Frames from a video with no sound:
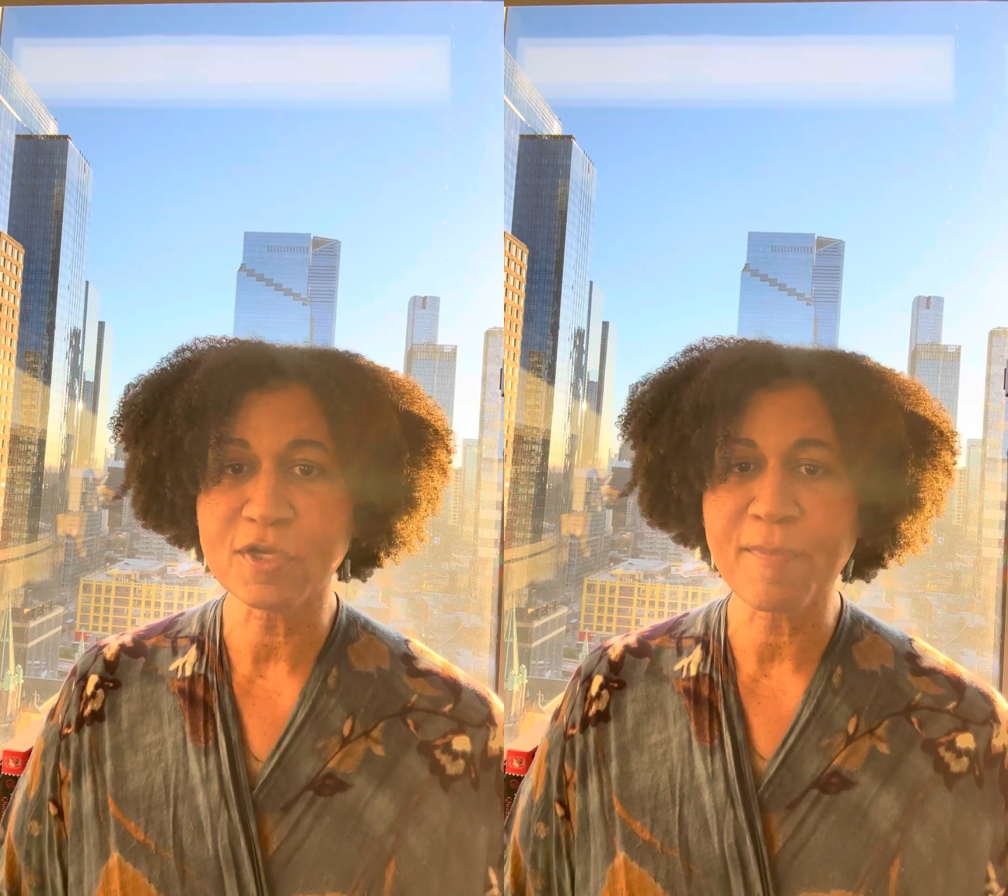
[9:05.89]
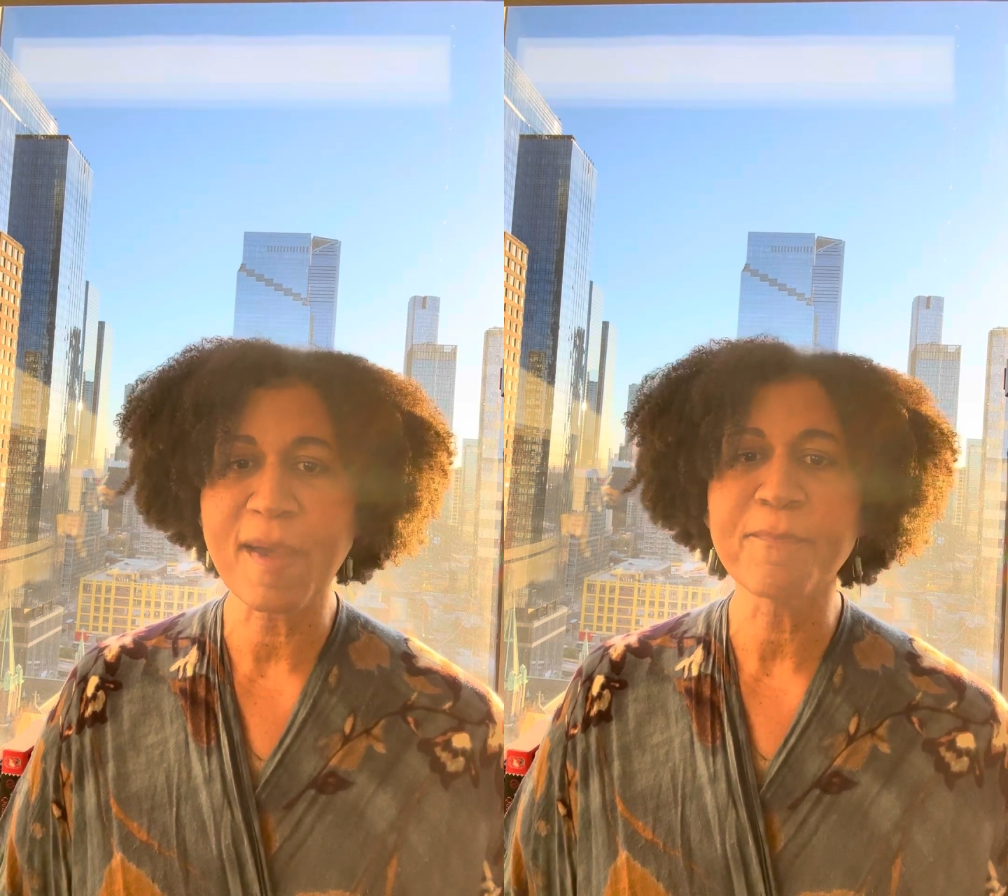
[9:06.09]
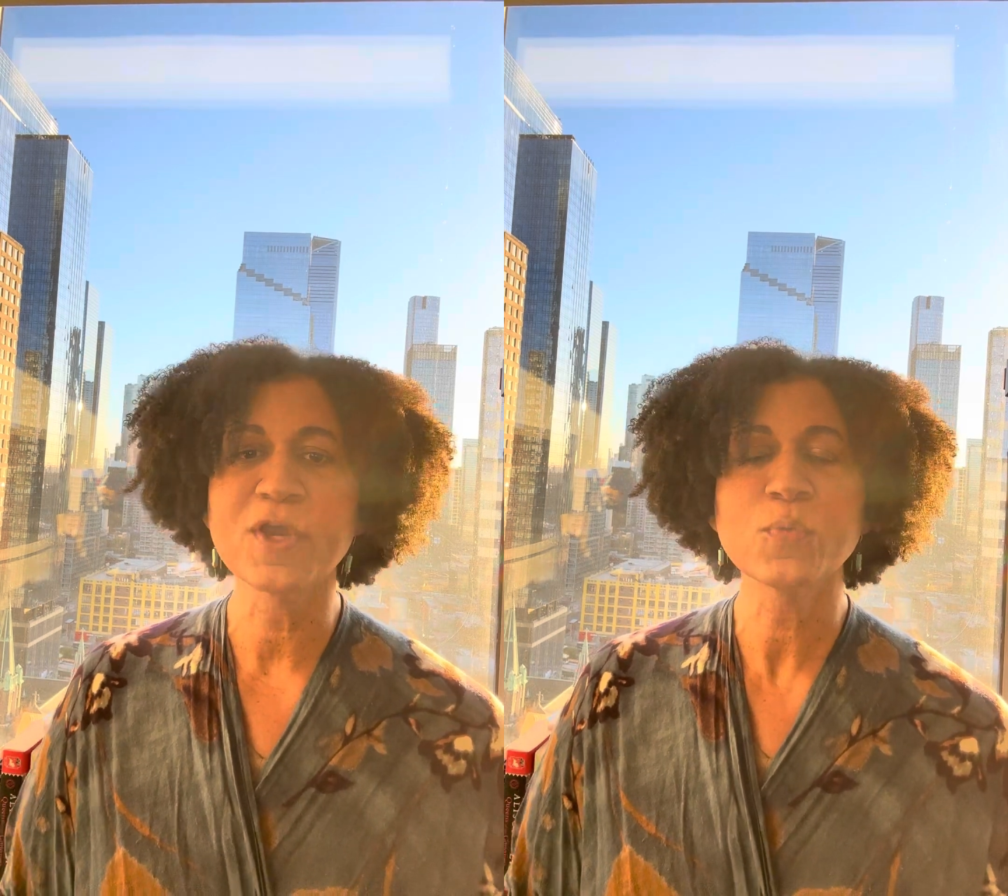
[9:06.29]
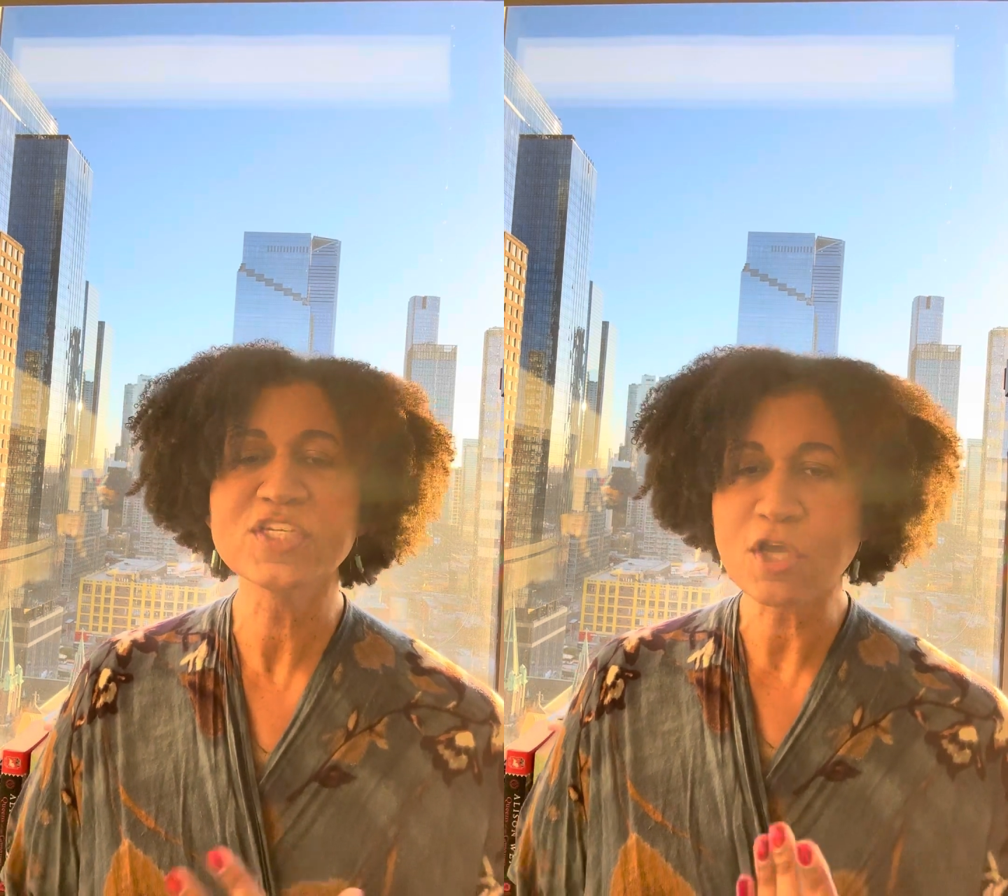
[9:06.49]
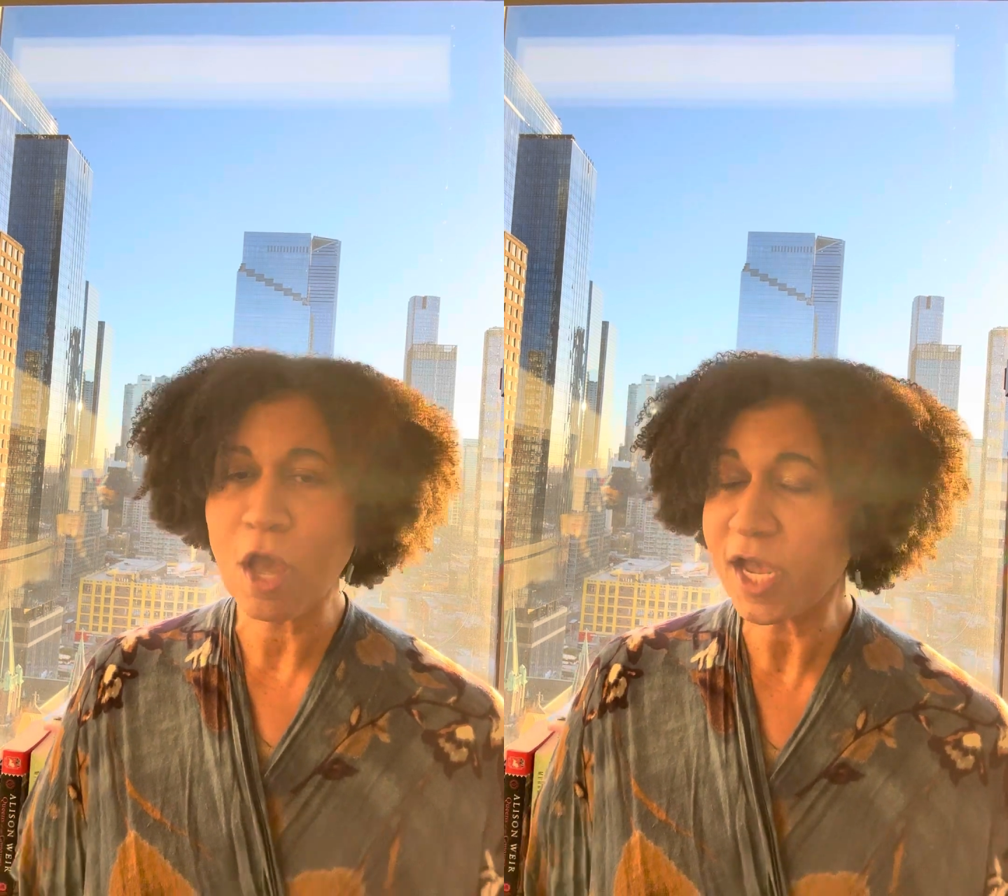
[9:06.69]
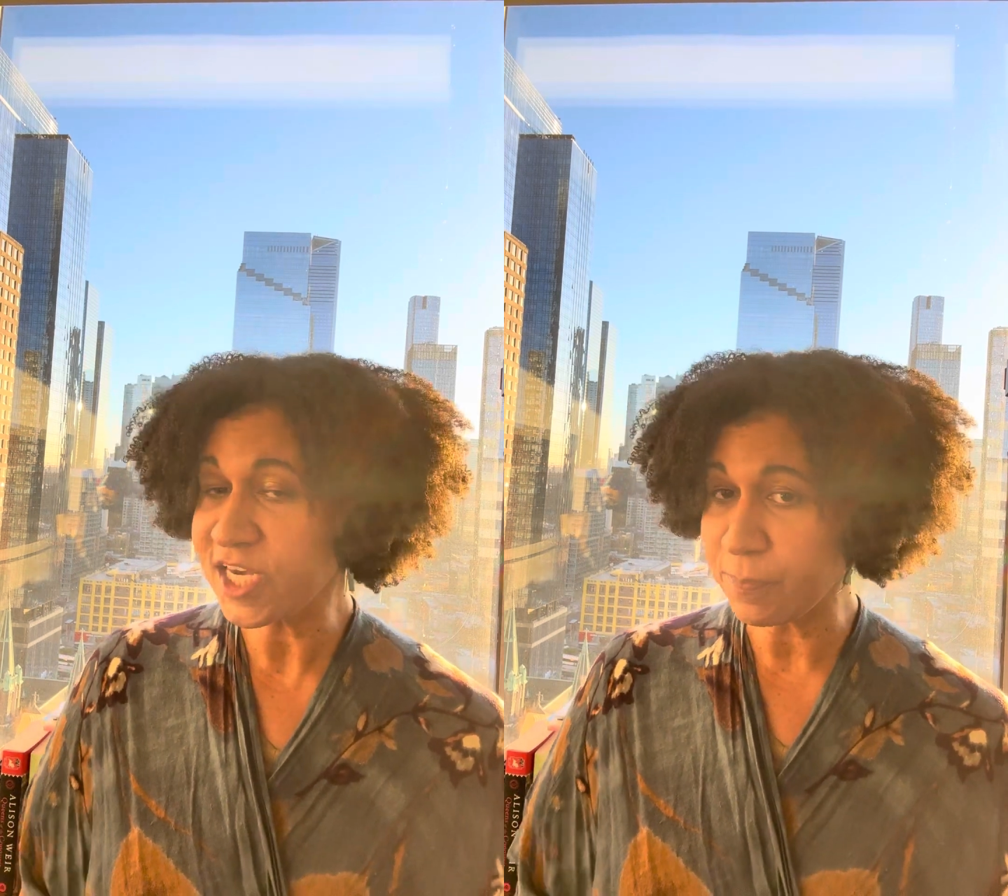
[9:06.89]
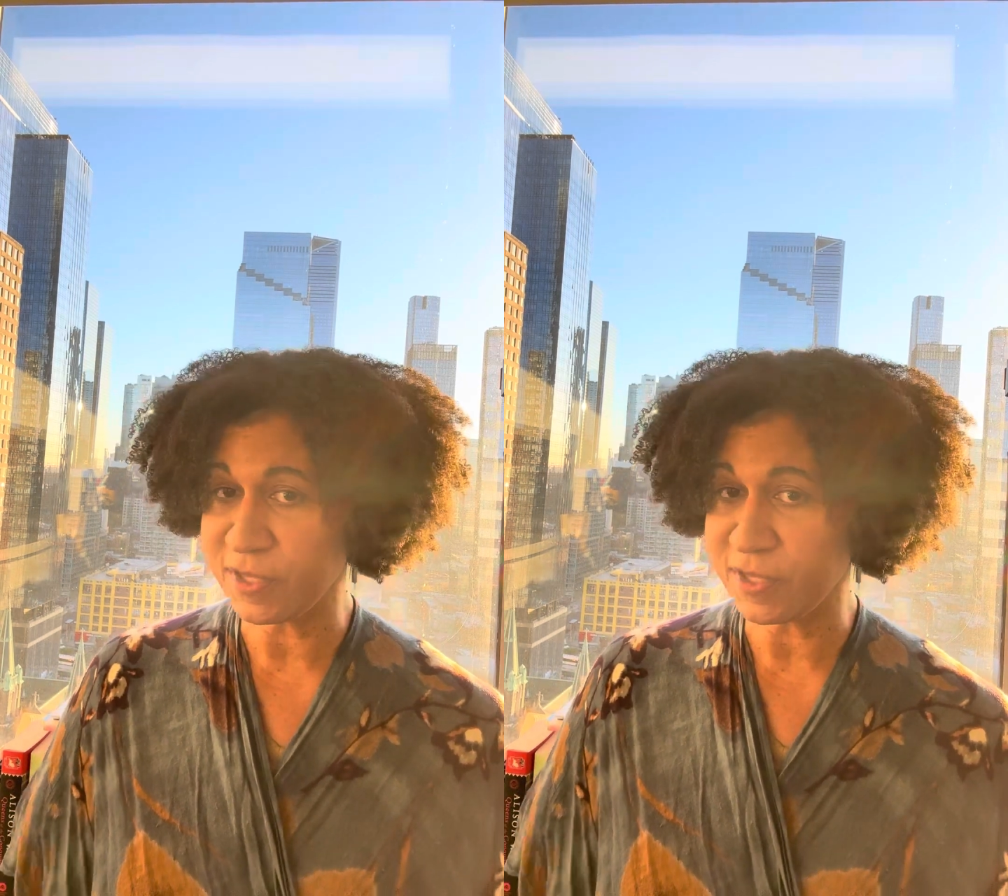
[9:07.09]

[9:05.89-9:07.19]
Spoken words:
remember when talking to